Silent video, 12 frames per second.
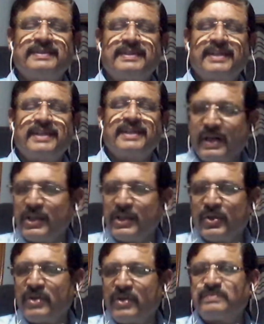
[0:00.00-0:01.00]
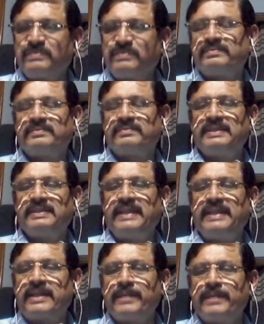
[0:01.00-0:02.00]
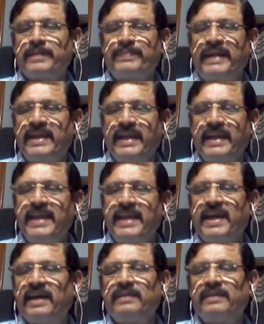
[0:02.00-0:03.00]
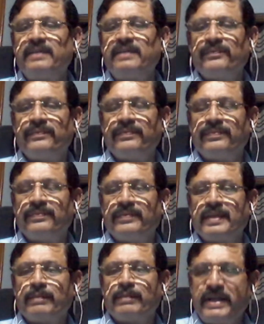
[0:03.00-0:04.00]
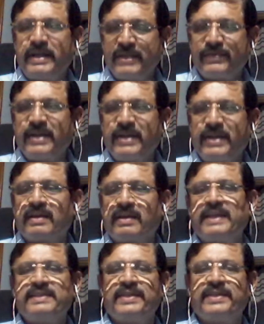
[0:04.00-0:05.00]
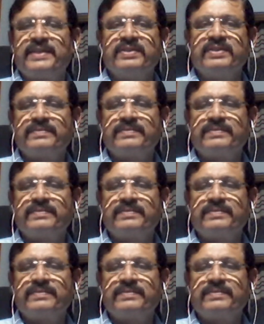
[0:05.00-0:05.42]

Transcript: You all know the attempts made in India by different organizations